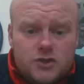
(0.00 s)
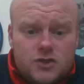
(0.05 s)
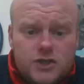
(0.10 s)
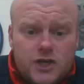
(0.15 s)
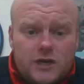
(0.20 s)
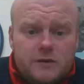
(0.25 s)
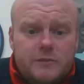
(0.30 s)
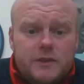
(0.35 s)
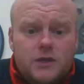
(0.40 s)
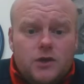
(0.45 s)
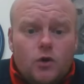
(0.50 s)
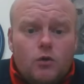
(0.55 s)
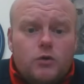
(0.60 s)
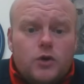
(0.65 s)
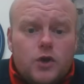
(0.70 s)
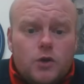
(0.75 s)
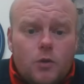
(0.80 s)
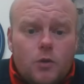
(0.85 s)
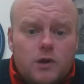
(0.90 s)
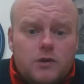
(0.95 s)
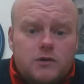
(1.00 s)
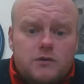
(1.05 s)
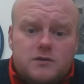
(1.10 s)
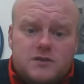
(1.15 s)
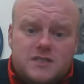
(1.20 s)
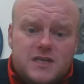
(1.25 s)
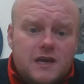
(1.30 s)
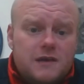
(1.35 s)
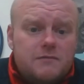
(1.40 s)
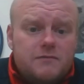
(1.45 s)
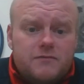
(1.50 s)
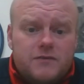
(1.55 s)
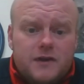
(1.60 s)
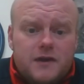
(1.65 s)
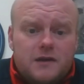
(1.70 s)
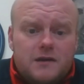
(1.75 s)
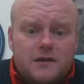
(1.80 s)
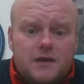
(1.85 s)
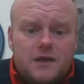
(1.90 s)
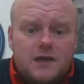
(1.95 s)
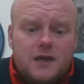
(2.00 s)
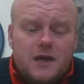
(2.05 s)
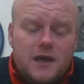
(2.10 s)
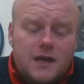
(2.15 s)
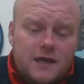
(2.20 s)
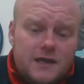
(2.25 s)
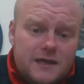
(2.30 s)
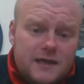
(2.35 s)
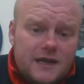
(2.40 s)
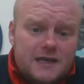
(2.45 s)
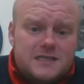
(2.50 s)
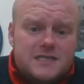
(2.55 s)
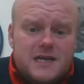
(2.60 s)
Jeremy Doku on, same thing. Get